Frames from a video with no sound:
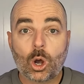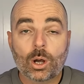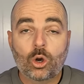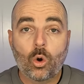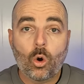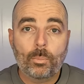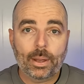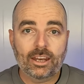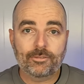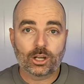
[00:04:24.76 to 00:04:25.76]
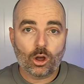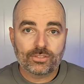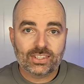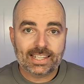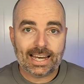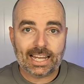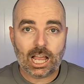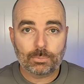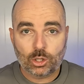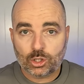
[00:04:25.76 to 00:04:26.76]
So a core benefit of
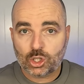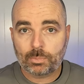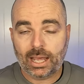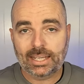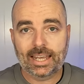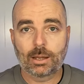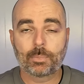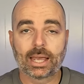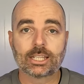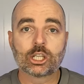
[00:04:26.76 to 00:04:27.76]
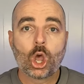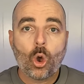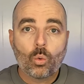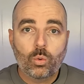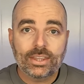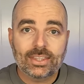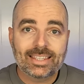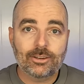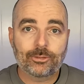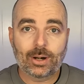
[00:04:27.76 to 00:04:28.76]
setting up your display campaigns
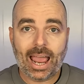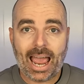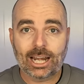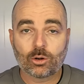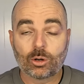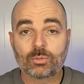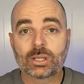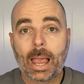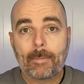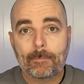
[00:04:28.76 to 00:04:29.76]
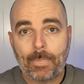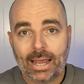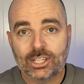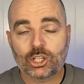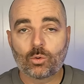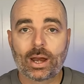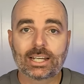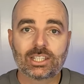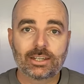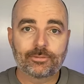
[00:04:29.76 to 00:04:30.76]
with different ad groups based
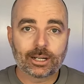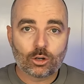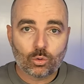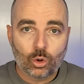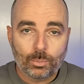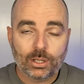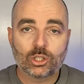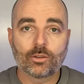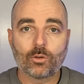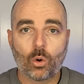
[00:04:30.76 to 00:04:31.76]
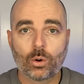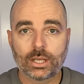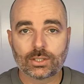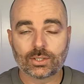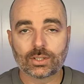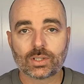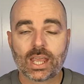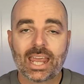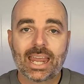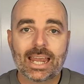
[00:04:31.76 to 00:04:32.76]
around different groupings of
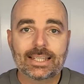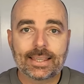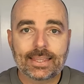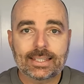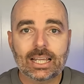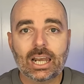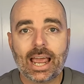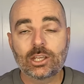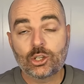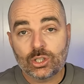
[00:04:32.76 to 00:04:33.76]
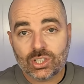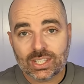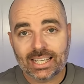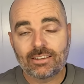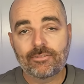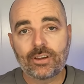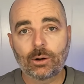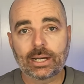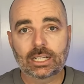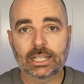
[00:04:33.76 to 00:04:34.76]
audiences is that this allows you to see
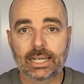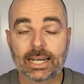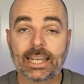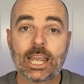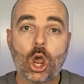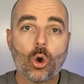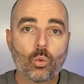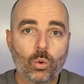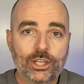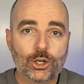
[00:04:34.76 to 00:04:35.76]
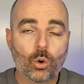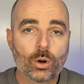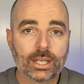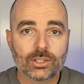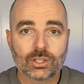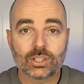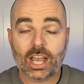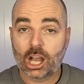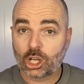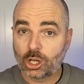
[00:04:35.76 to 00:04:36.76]
very clearly which
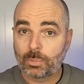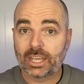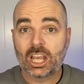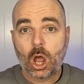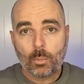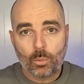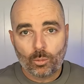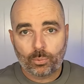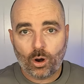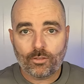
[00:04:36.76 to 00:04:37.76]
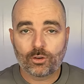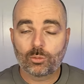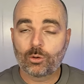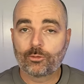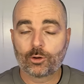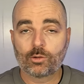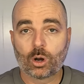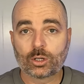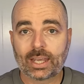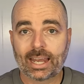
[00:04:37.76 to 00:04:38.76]
audiences are going to be more profitable for
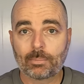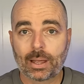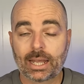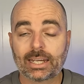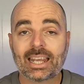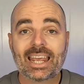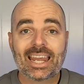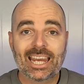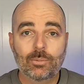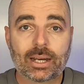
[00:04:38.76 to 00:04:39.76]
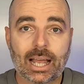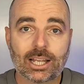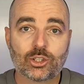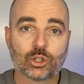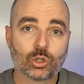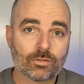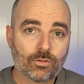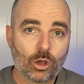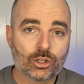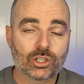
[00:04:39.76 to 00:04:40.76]
your own campaign in regards to
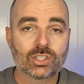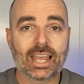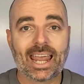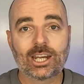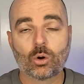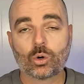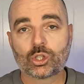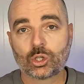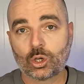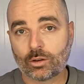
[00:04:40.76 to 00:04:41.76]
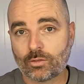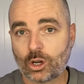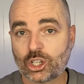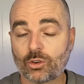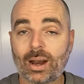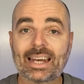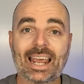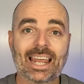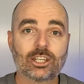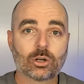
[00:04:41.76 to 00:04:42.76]
conversions and also your conversion
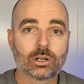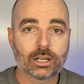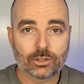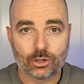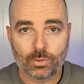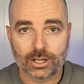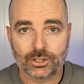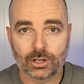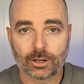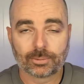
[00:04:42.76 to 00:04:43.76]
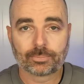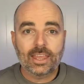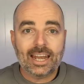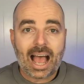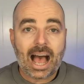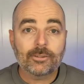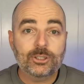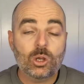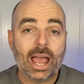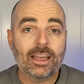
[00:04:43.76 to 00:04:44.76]
rate and your click-through ratio. And then
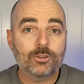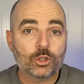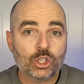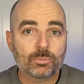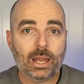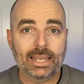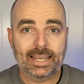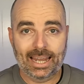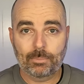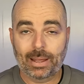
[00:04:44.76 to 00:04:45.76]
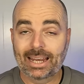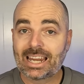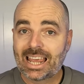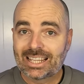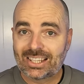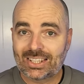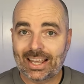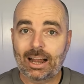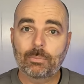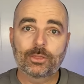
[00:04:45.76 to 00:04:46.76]
after you have your display campaign
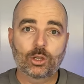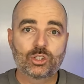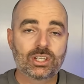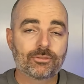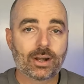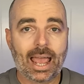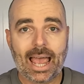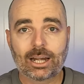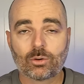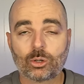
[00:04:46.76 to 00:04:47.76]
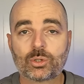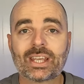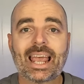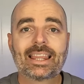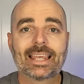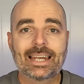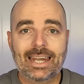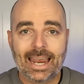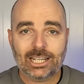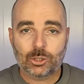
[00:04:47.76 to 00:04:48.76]
set up with those different ad groups, the
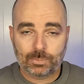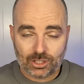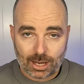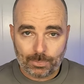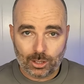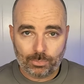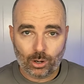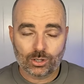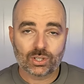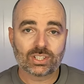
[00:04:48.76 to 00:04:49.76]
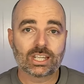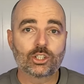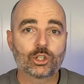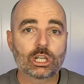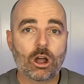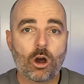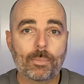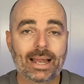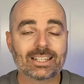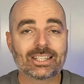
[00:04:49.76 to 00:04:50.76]
next step of the process is to
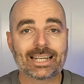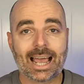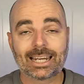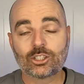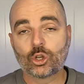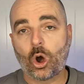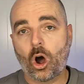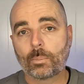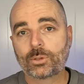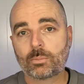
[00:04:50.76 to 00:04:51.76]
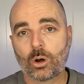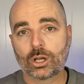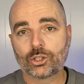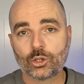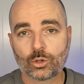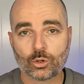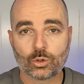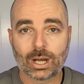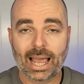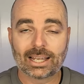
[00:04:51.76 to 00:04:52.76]
go about starting to optimize your
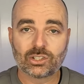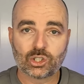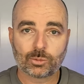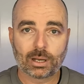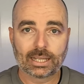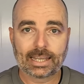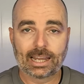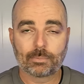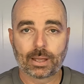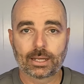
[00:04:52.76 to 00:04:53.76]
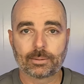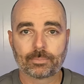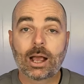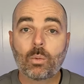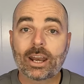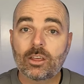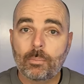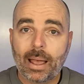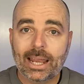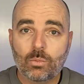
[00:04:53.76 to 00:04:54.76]
Google Ads display campaign. Now, one of
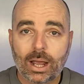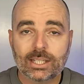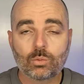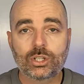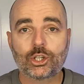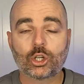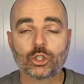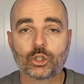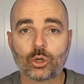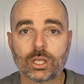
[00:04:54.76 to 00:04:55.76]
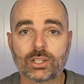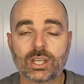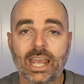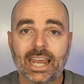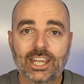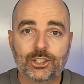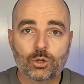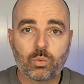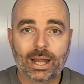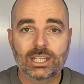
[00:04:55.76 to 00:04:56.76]
the main ways in which you can do this is
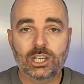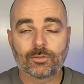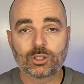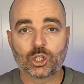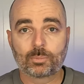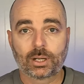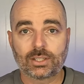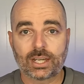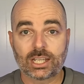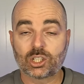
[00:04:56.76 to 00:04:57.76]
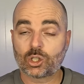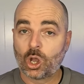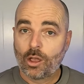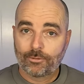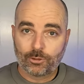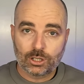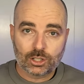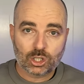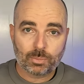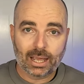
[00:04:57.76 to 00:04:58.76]
to run different split tests for
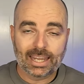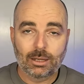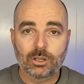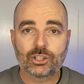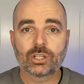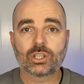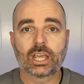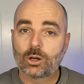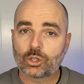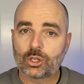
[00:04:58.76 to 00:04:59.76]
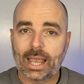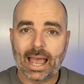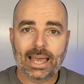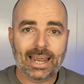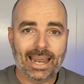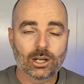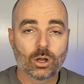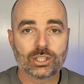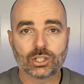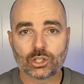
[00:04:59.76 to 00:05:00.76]
your display images, and also you add
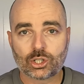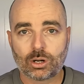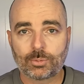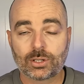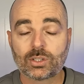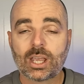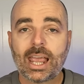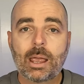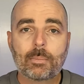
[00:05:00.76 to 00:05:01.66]
headlines and descriptions.